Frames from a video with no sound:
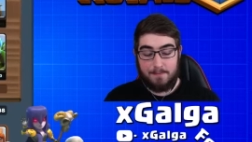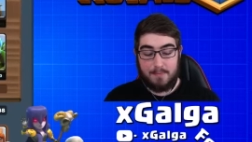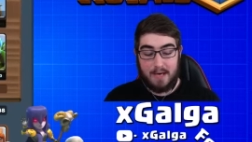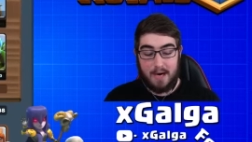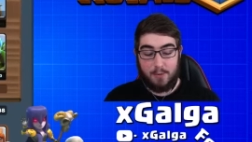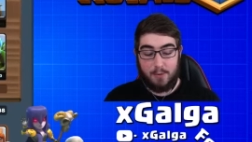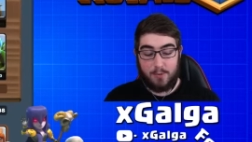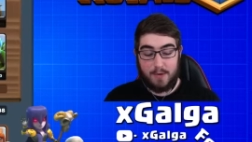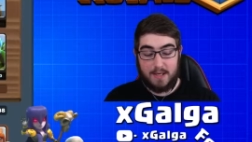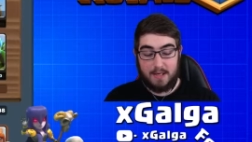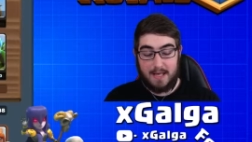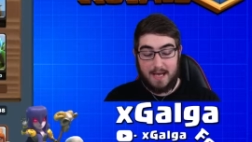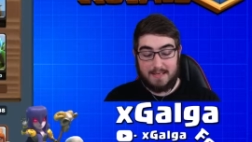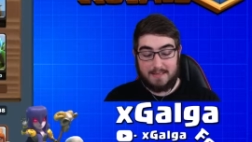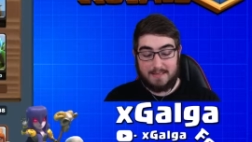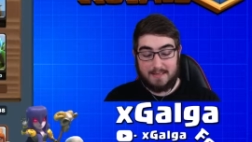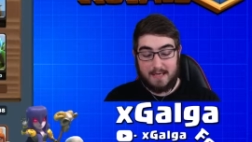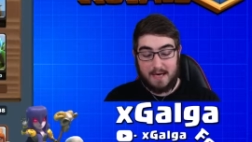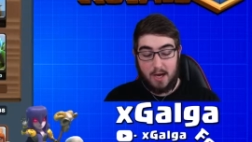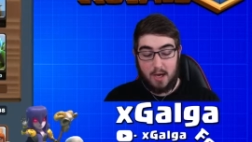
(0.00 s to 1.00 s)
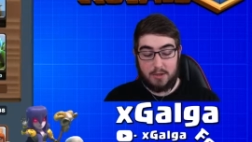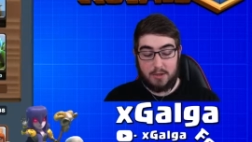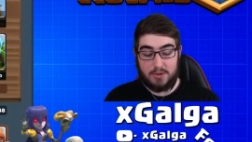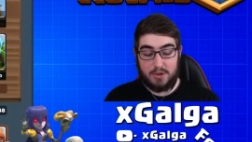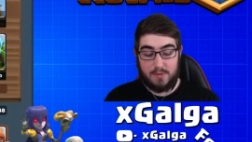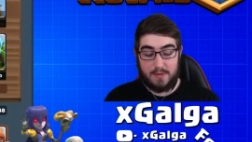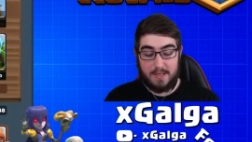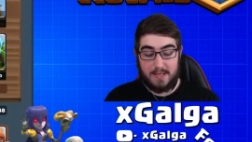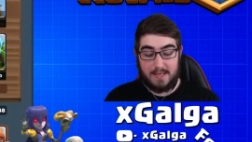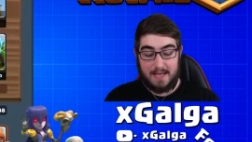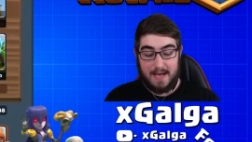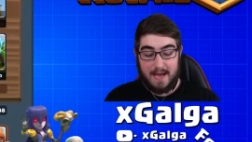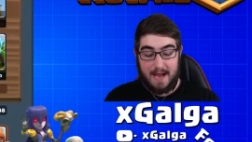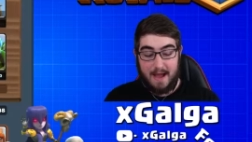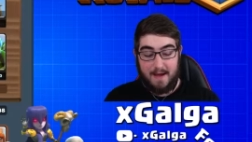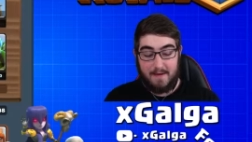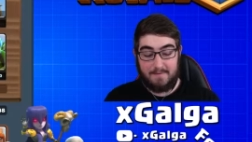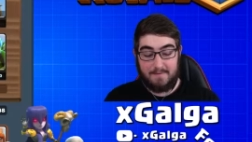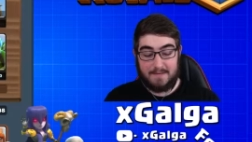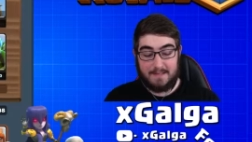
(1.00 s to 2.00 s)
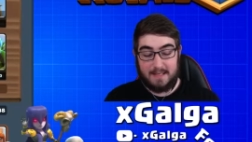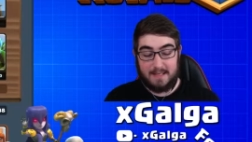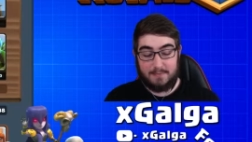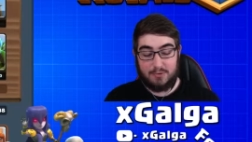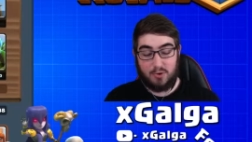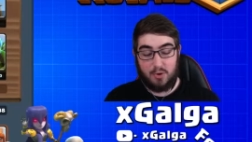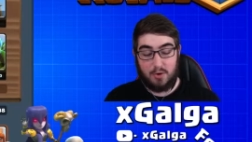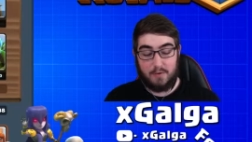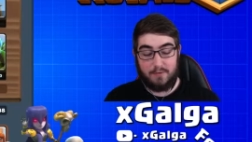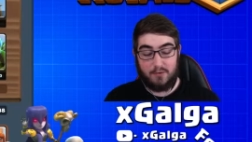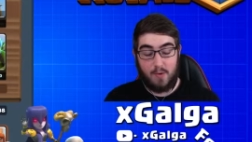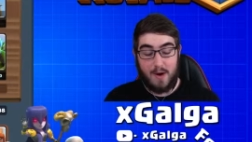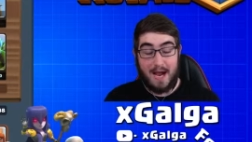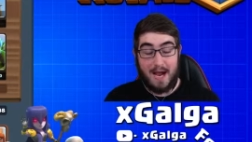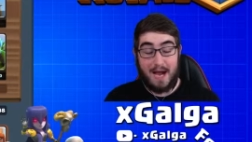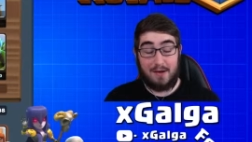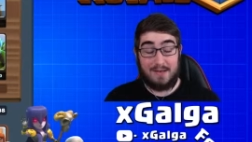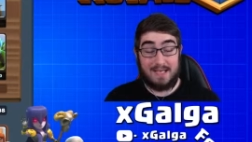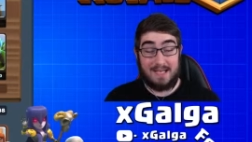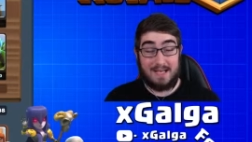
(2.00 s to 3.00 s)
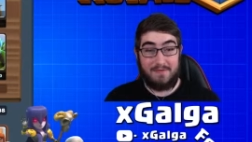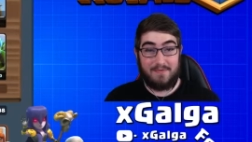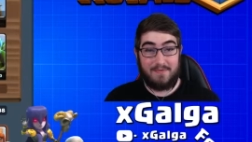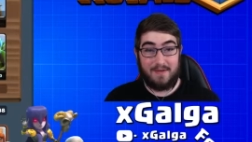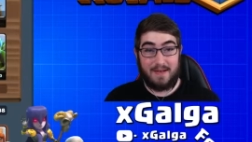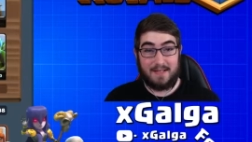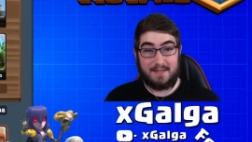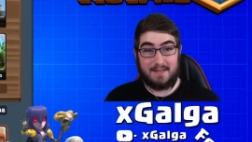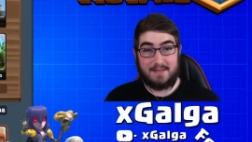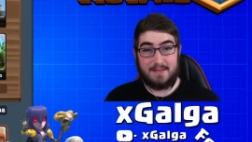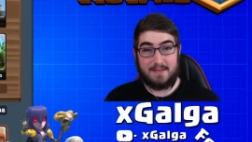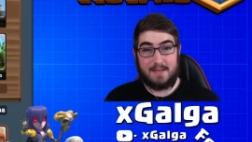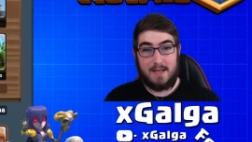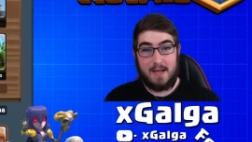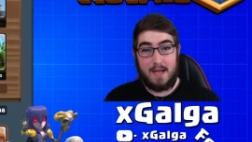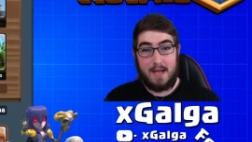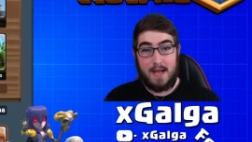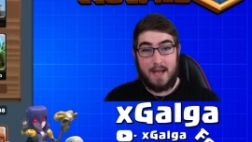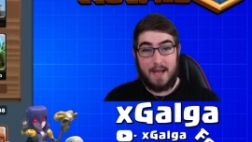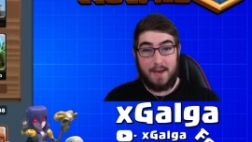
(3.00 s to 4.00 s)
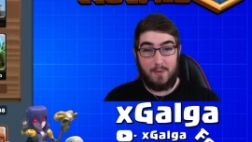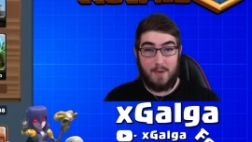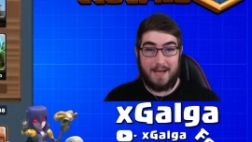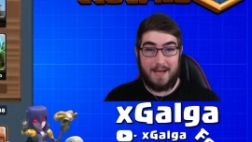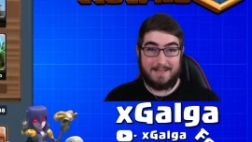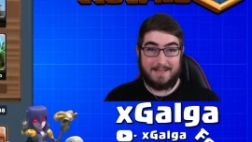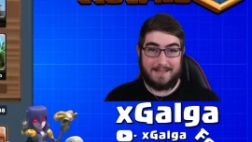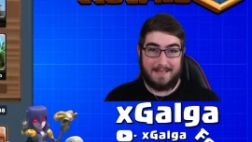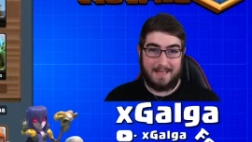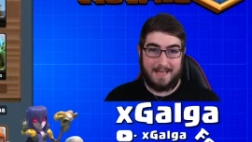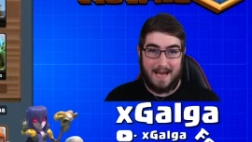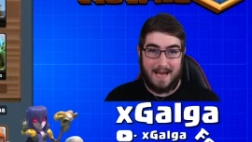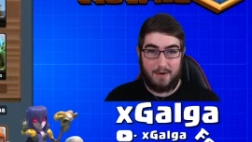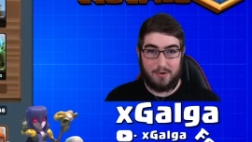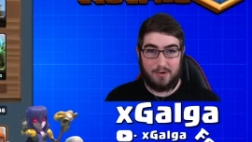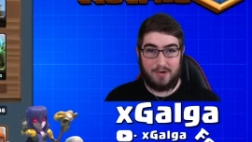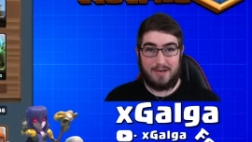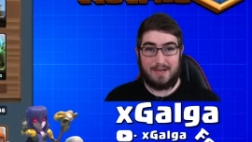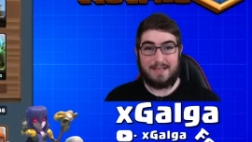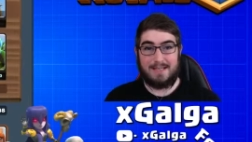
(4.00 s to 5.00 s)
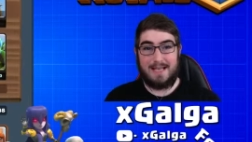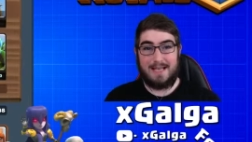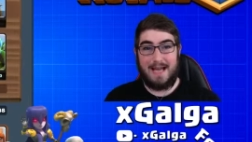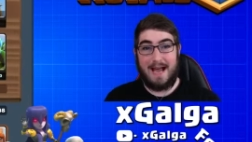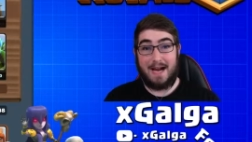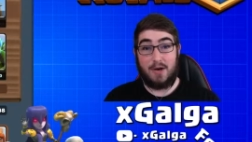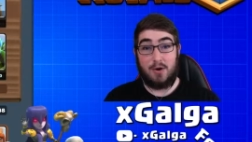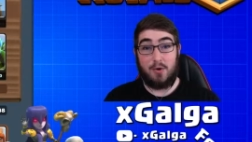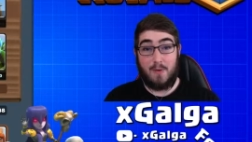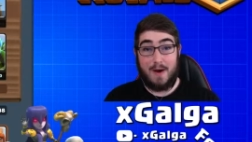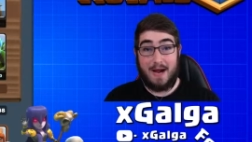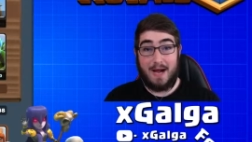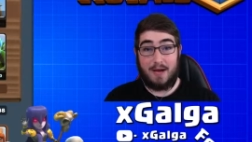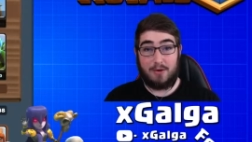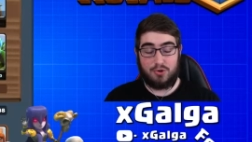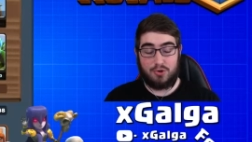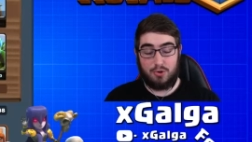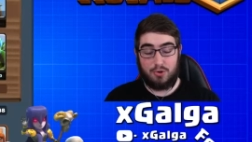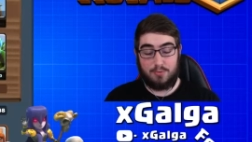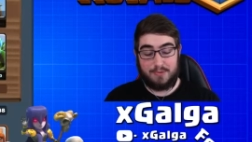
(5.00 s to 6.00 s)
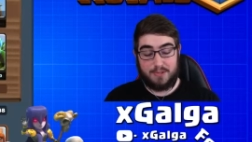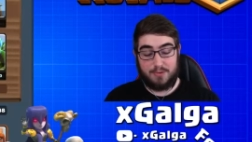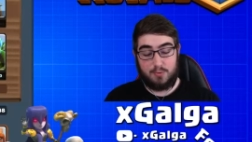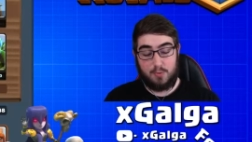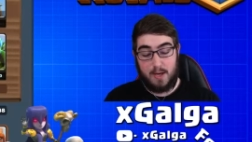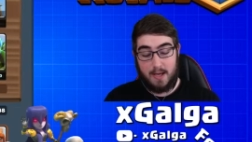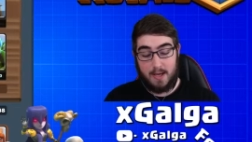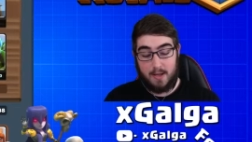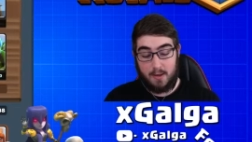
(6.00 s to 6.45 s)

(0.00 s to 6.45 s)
But I realized that I also need to have some sort of ground defense and ways to counter and attack ground troops as